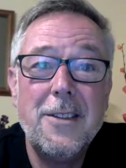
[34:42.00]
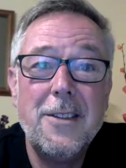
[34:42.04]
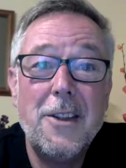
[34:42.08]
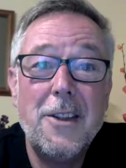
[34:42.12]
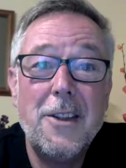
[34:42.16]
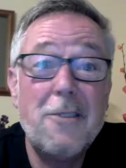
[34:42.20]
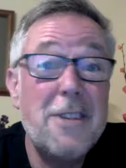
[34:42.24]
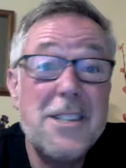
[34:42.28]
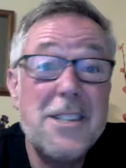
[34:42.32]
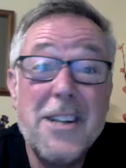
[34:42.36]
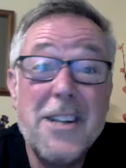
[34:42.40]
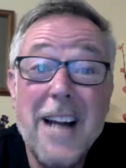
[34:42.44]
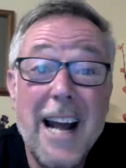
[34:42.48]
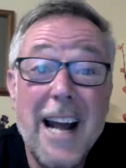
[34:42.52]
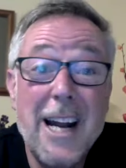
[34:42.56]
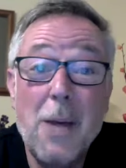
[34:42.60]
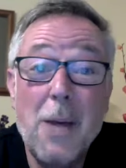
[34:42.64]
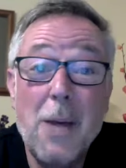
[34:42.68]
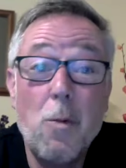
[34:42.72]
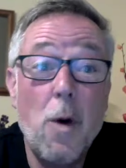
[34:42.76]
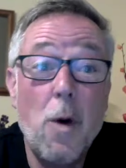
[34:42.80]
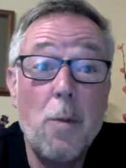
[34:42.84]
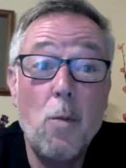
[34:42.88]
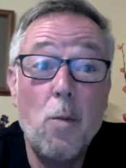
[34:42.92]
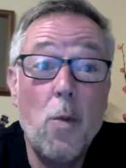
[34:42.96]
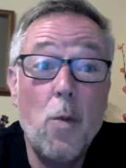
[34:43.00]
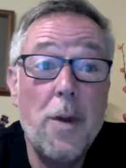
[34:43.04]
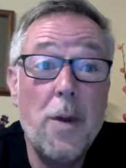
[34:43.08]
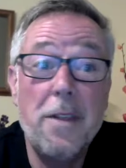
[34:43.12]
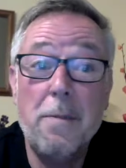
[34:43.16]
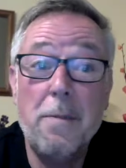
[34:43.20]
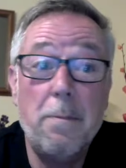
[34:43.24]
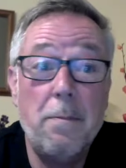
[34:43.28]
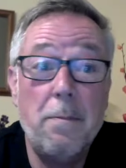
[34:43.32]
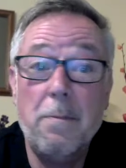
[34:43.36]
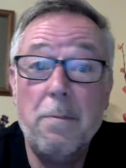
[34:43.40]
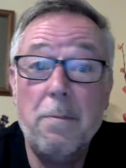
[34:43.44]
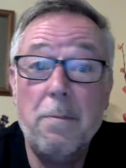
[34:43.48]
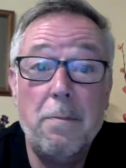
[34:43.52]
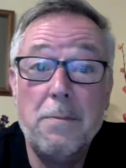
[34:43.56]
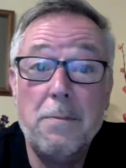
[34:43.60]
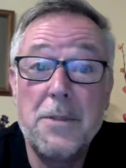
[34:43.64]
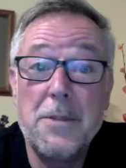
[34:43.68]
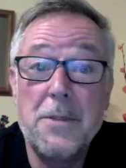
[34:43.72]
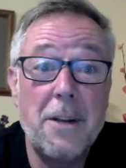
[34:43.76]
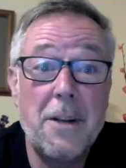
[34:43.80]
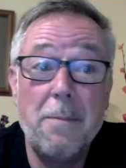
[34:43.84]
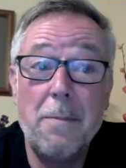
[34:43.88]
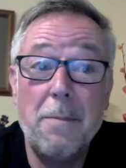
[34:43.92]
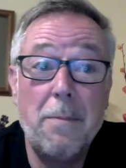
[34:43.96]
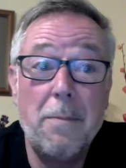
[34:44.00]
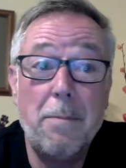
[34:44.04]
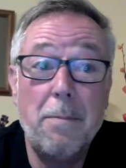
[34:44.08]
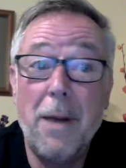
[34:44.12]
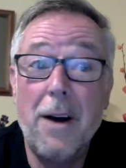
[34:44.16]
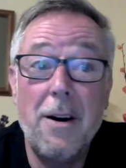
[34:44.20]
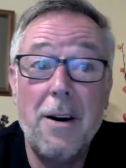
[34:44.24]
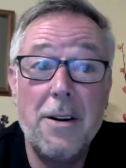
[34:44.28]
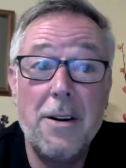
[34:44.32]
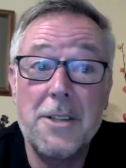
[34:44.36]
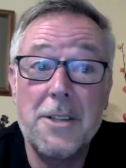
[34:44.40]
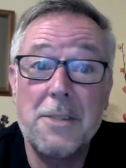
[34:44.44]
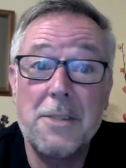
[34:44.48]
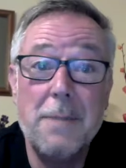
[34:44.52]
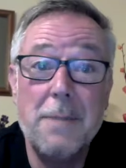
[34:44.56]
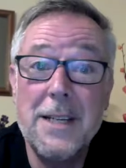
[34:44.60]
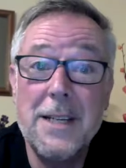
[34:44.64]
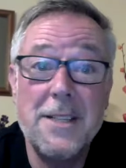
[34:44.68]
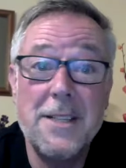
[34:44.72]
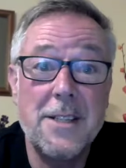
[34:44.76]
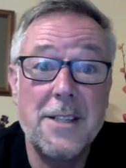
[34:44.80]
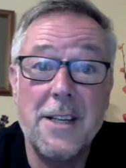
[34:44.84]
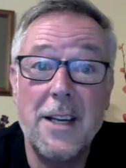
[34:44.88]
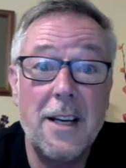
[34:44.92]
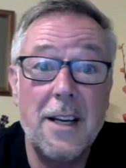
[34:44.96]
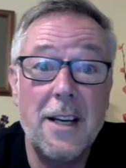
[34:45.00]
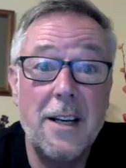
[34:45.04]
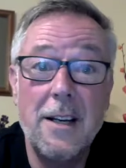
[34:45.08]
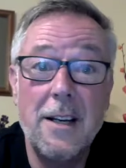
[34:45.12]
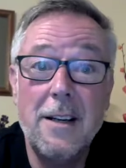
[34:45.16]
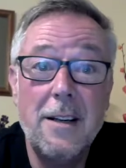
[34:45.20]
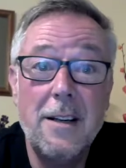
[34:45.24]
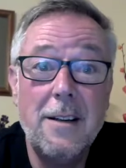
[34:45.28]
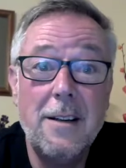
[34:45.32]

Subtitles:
There isn't anyone with some parts missing.